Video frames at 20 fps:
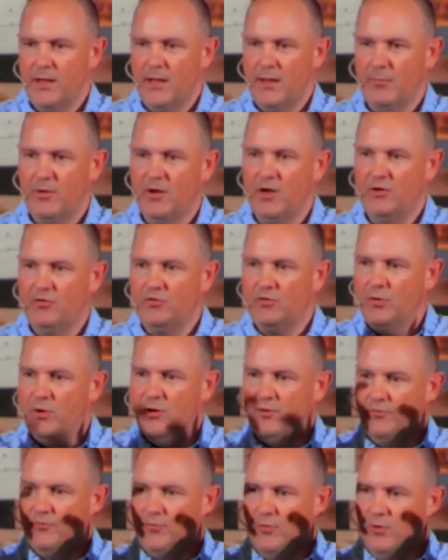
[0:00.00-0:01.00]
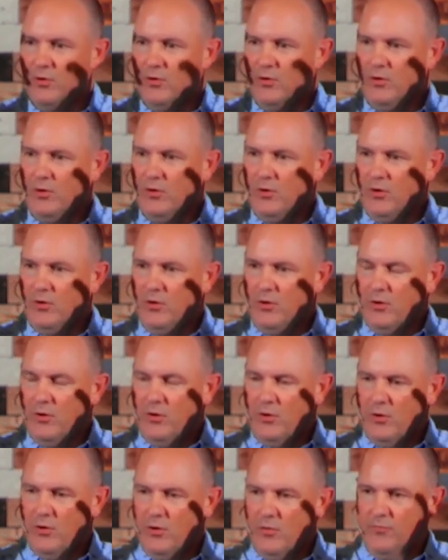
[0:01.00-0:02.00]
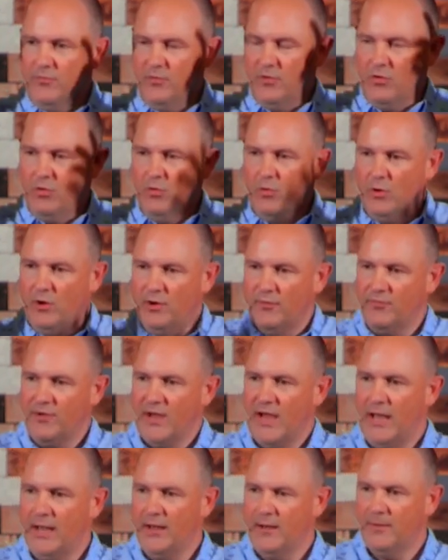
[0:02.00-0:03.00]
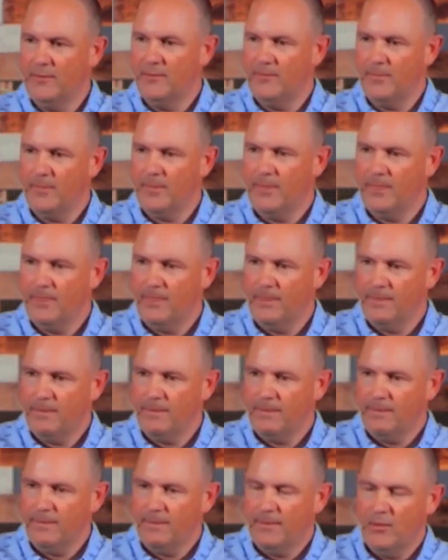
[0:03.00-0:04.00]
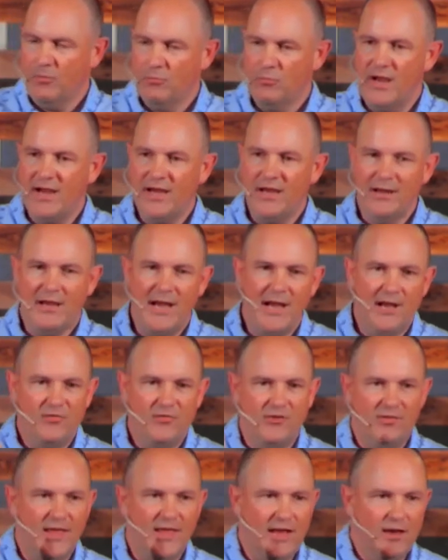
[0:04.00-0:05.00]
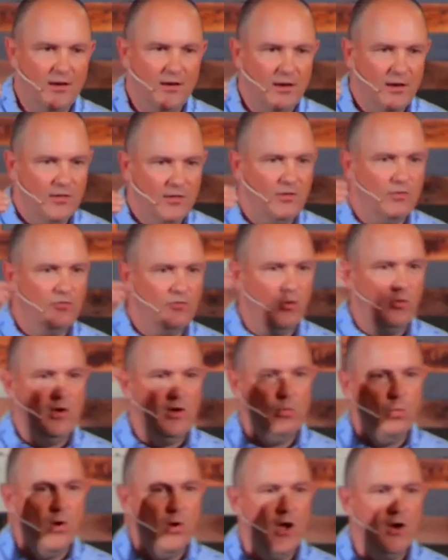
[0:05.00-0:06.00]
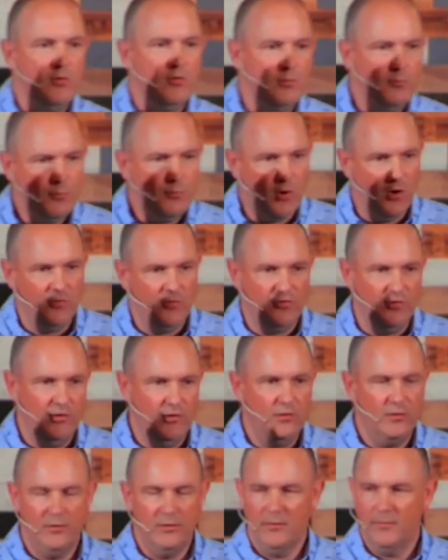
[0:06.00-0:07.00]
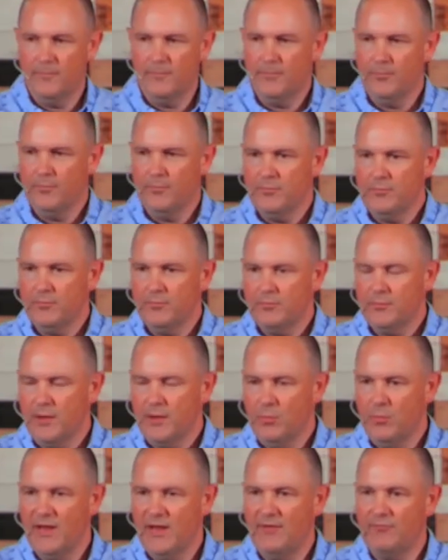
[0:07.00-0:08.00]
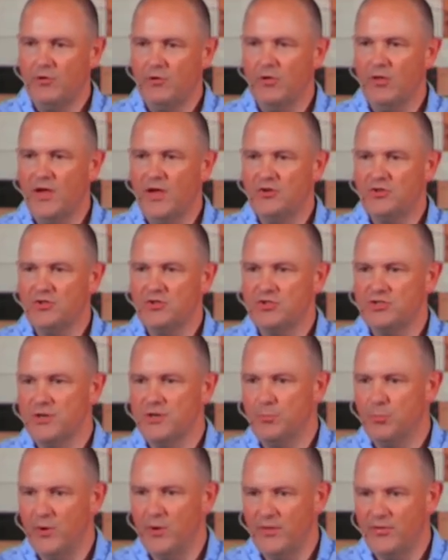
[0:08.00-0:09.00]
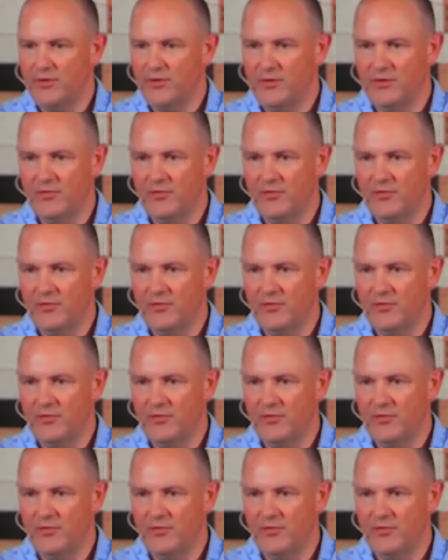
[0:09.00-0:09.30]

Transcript: I'm going to do it for, for the glory of God. Recognizing that there's only one person that we have a relationship with in